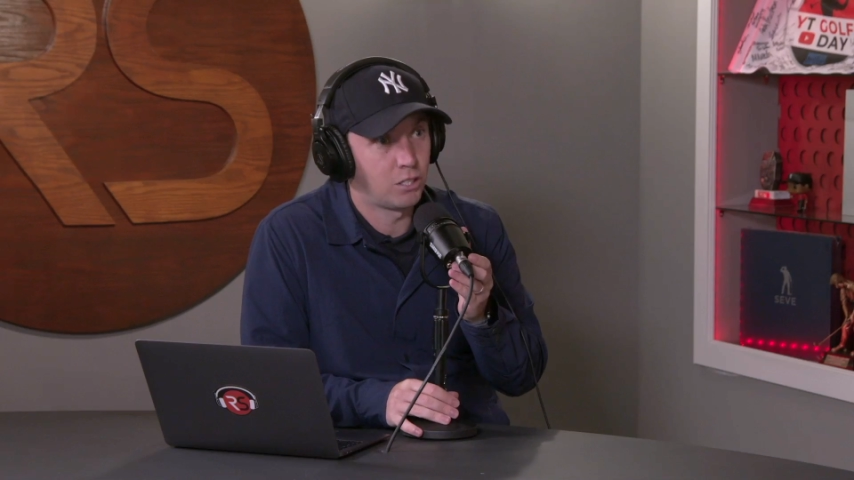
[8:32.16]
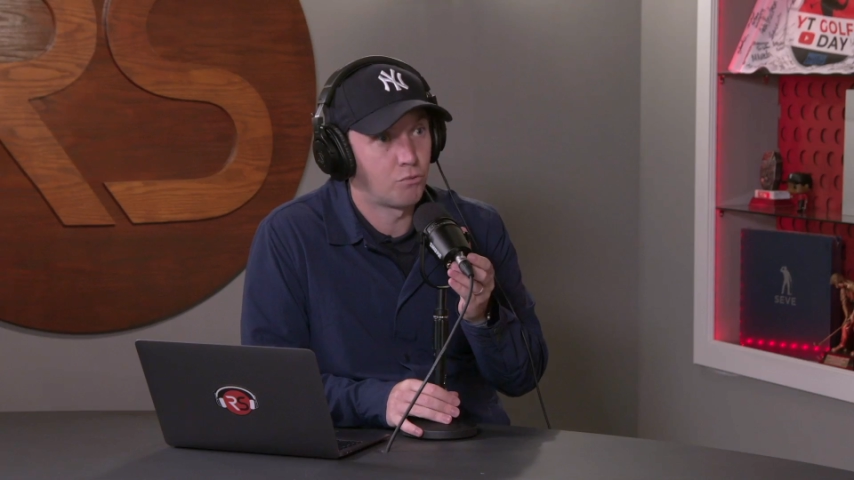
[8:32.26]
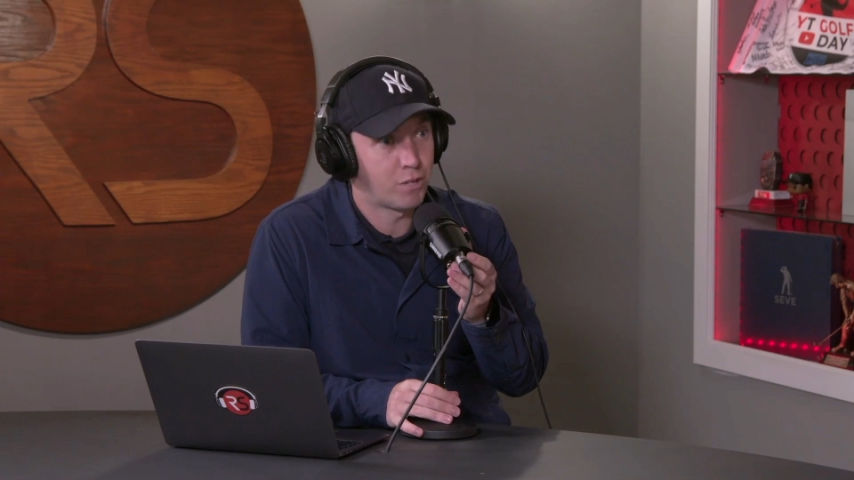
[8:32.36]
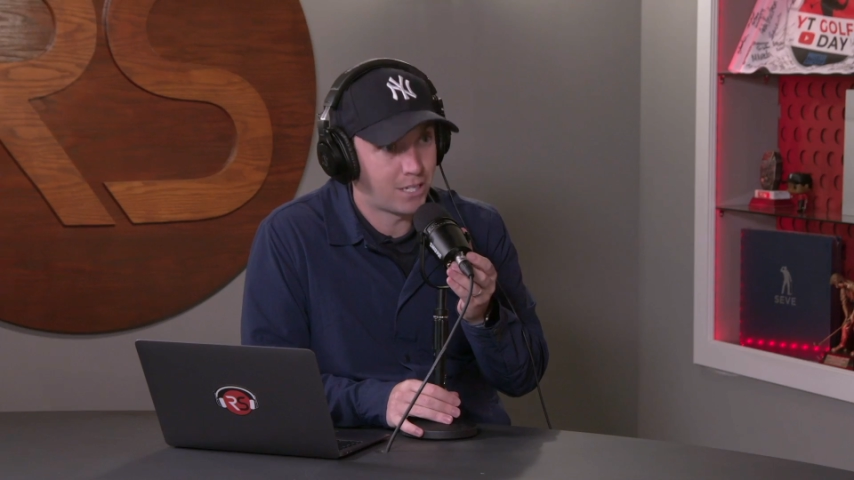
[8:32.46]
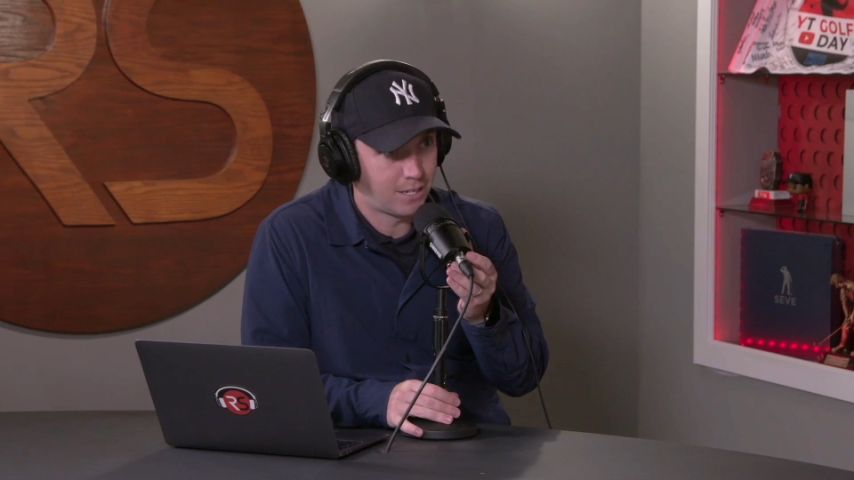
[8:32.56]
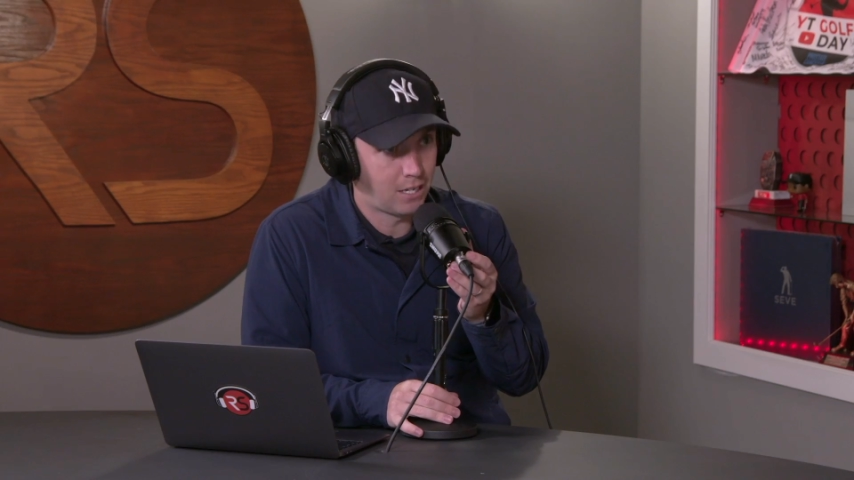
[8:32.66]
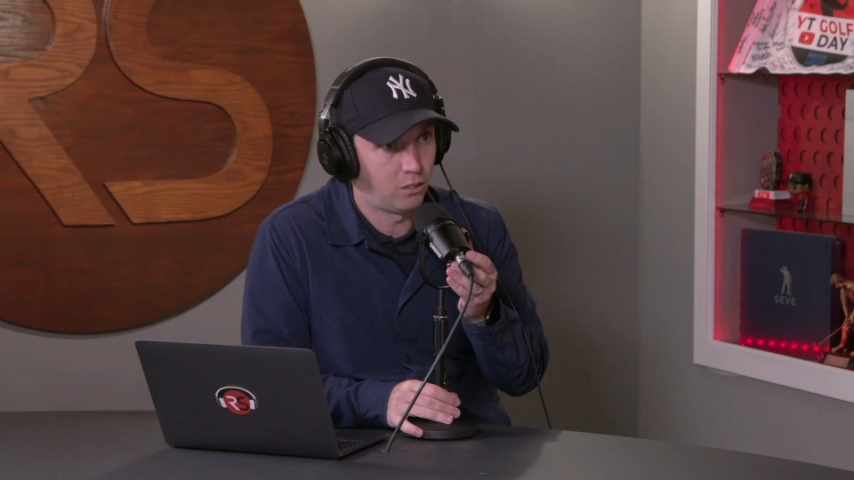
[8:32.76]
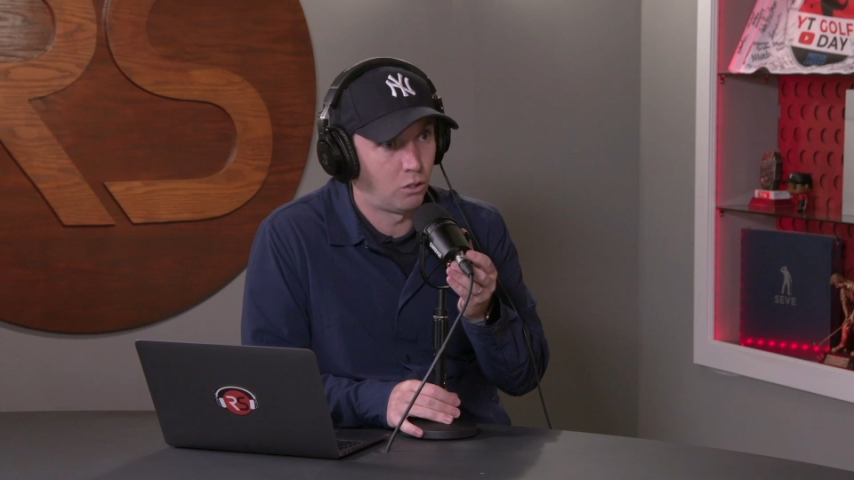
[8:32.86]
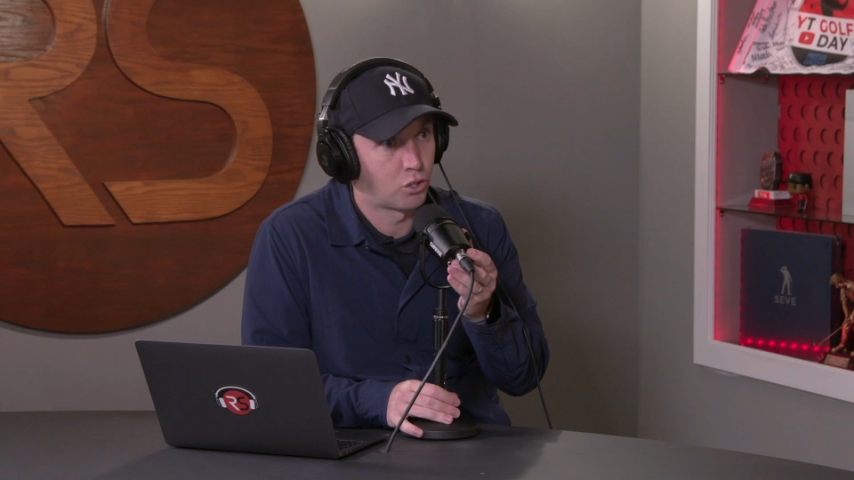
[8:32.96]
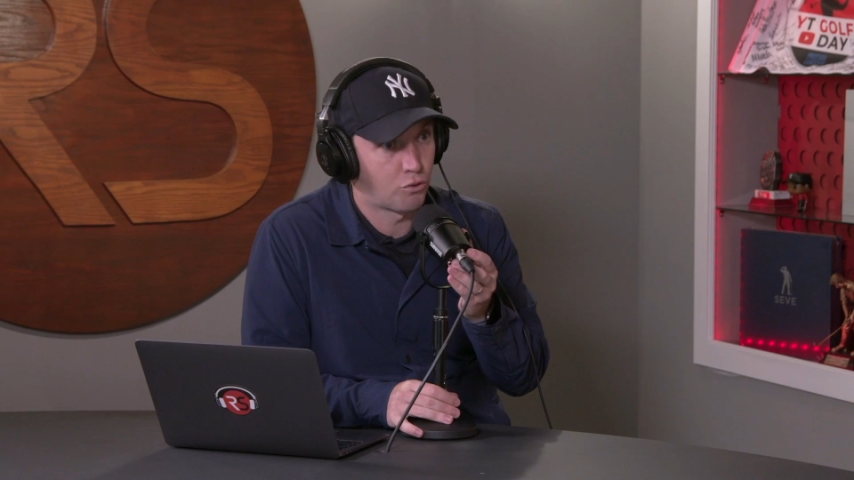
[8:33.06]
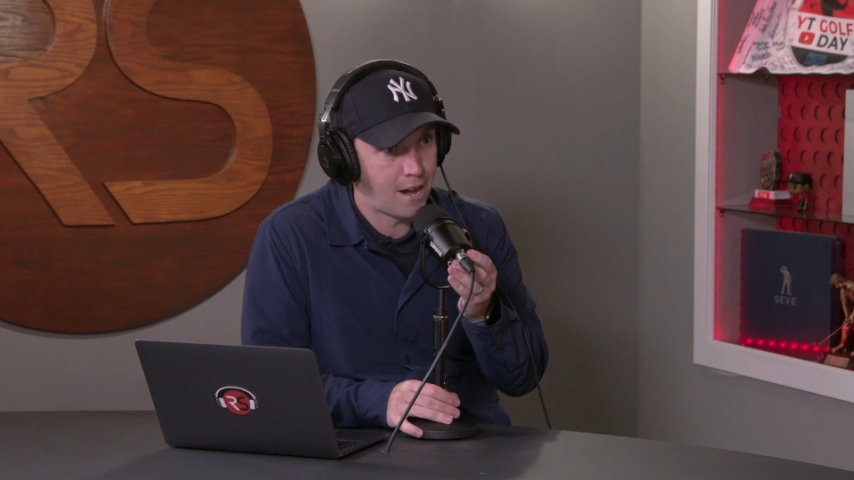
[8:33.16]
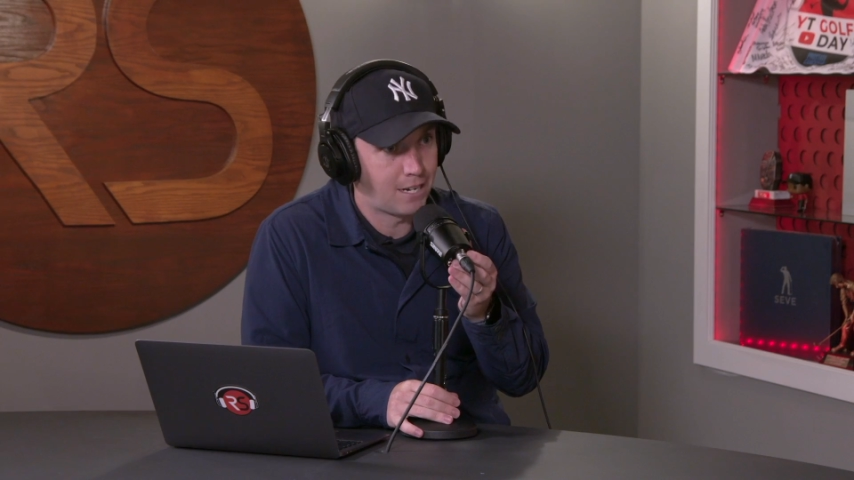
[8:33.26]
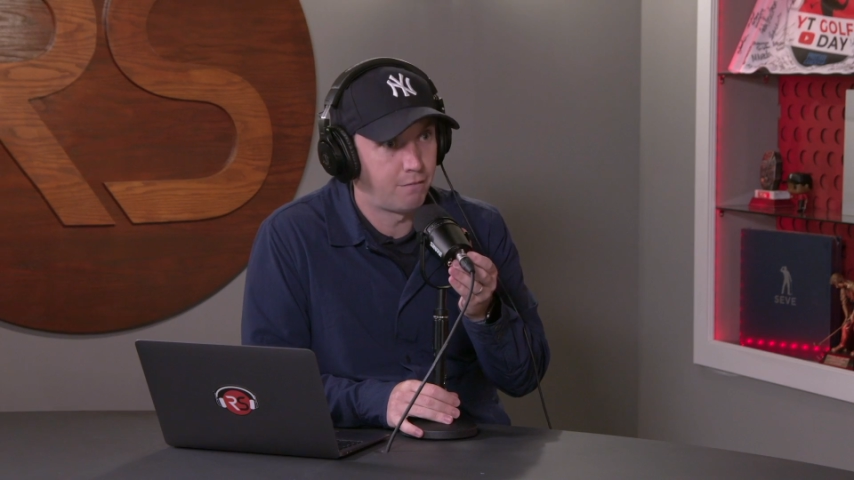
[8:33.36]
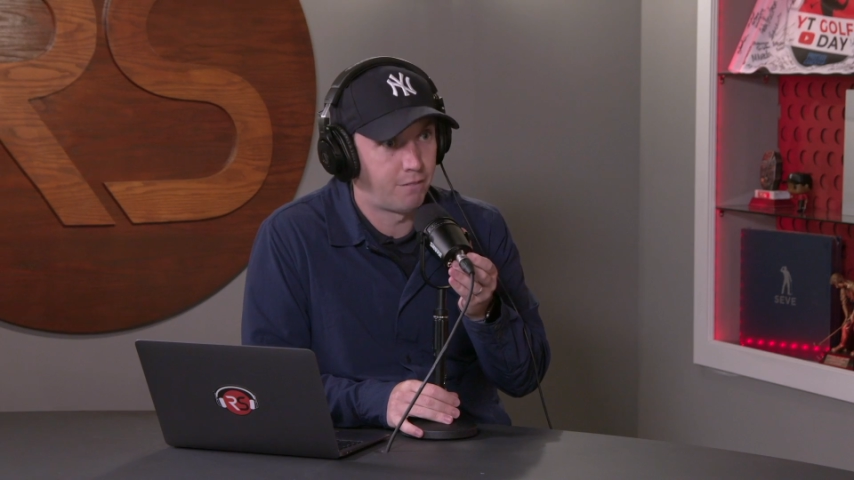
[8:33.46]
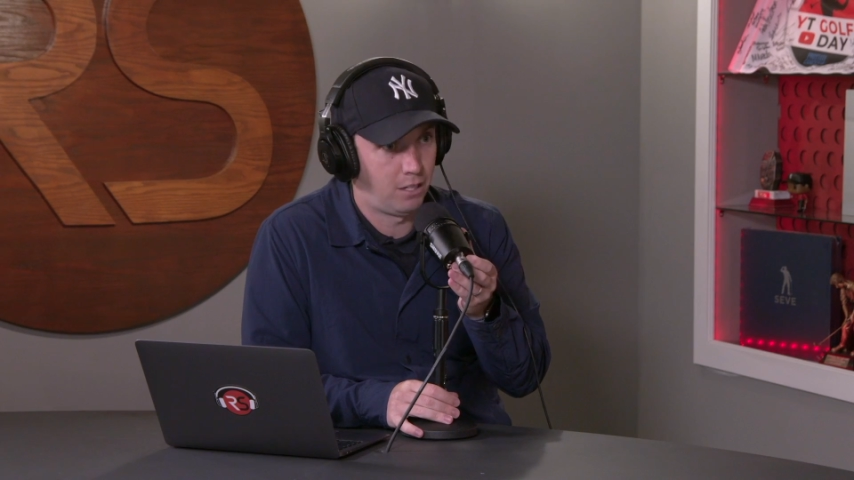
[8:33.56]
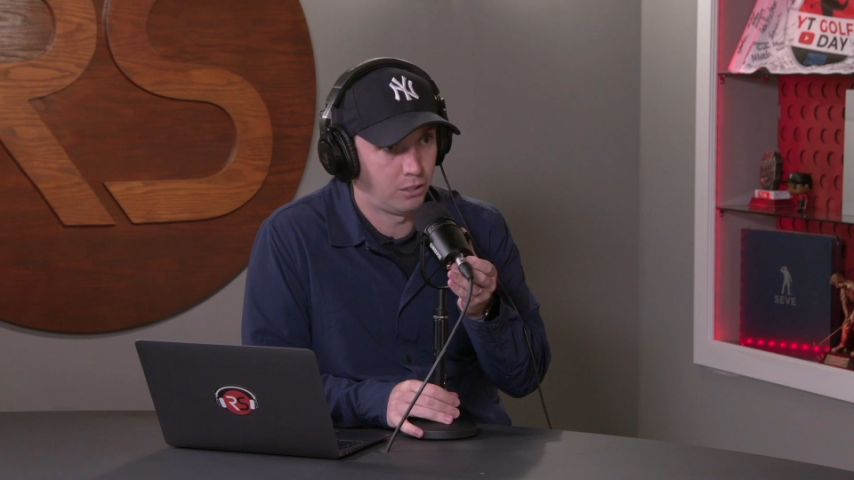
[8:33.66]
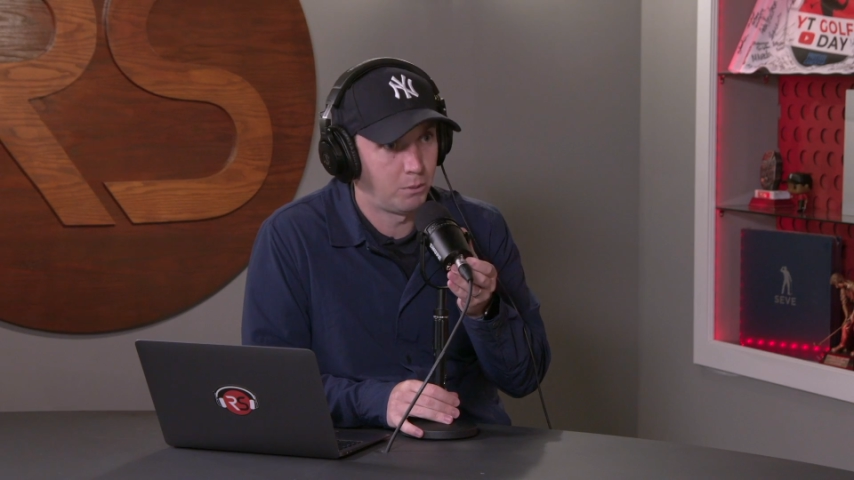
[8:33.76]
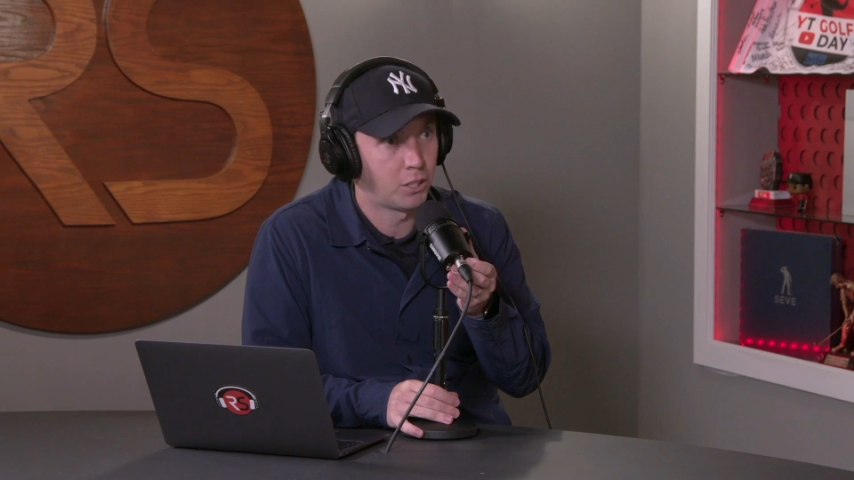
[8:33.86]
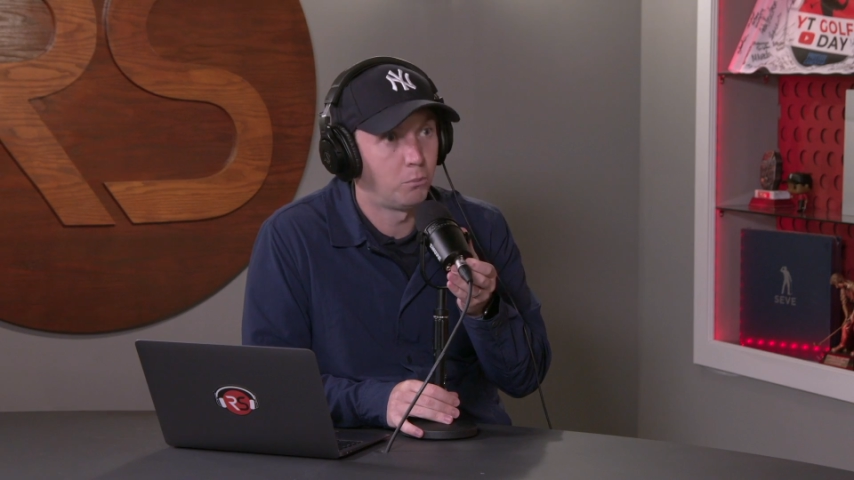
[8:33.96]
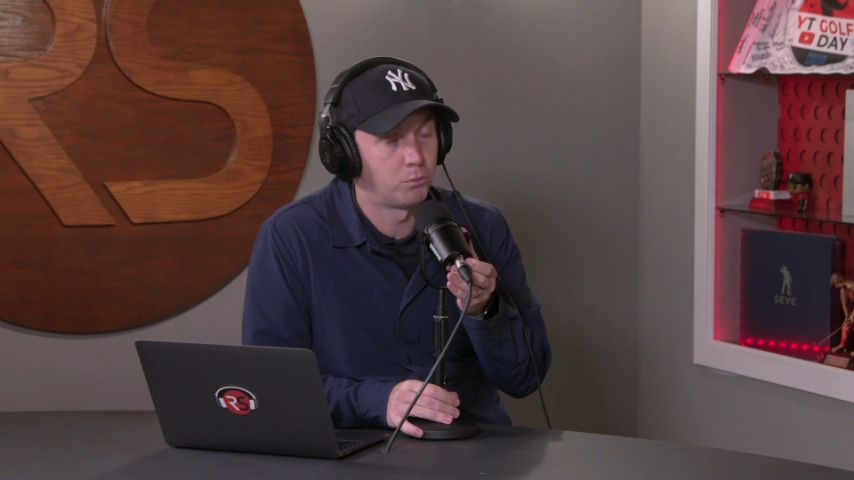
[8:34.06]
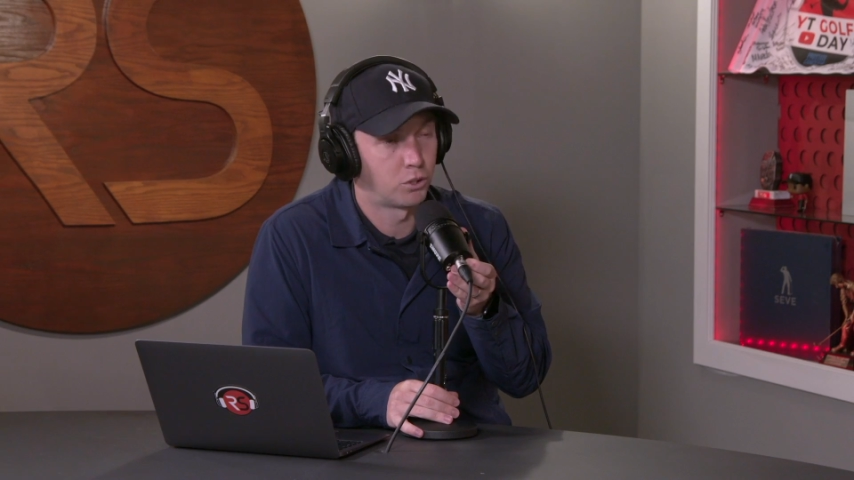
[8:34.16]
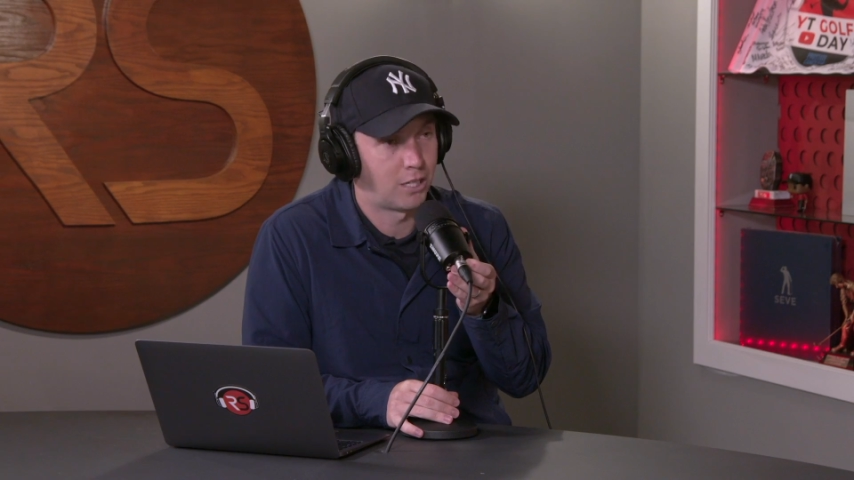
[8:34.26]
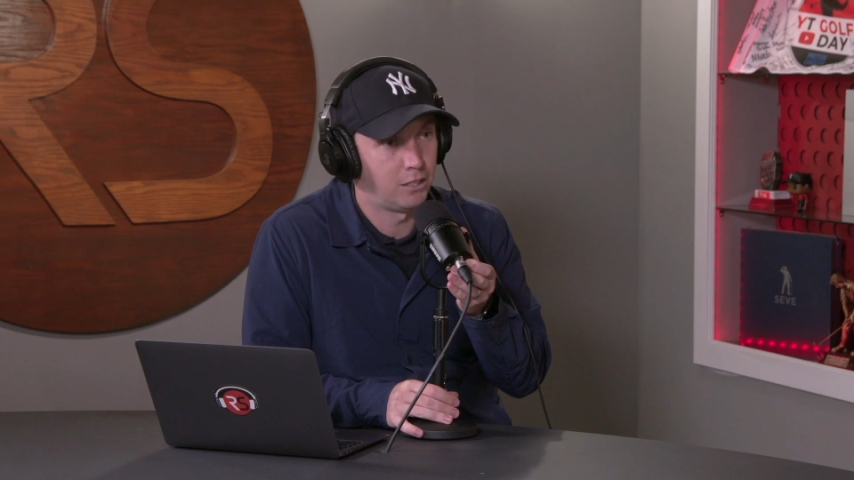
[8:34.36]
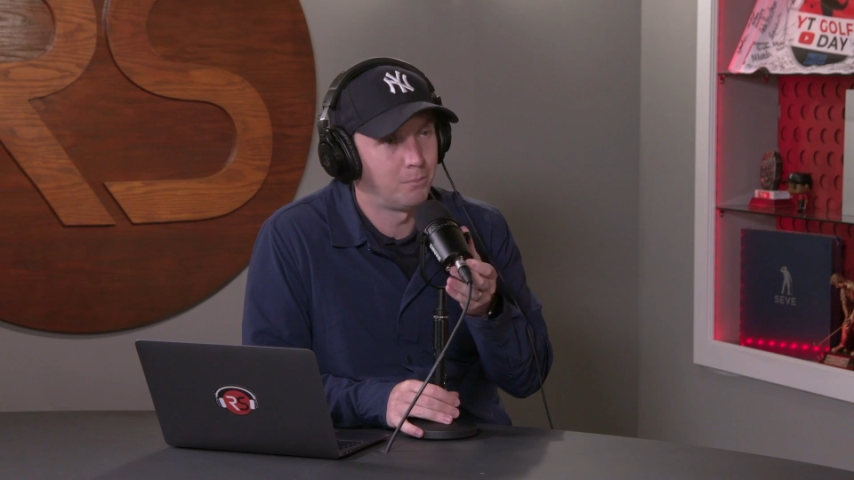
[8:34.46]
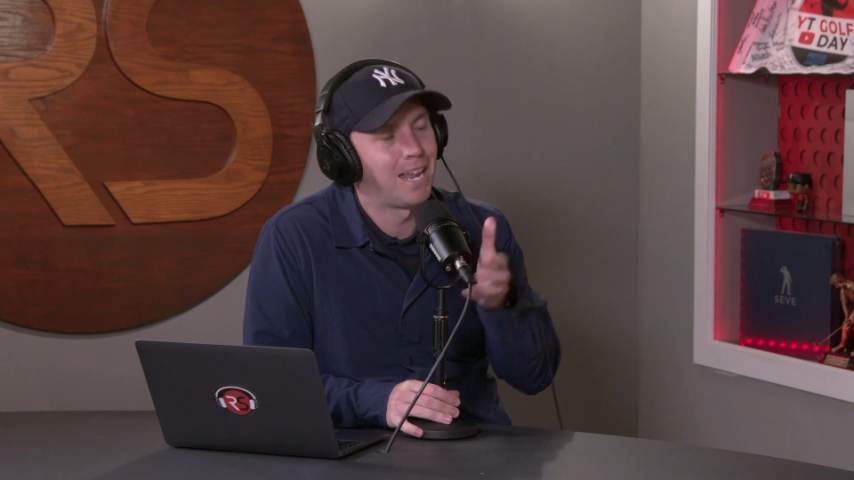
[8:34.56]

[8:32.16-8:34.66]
your resale or trade-in value when you come to sell them.